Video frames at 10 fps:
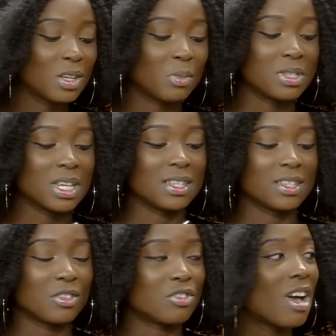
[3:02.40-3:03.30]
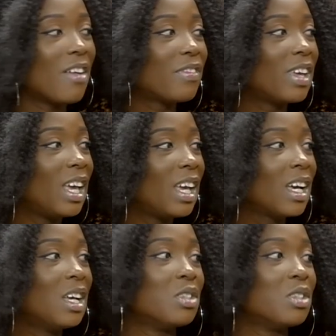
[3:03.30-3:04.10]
some would say it's the traffic,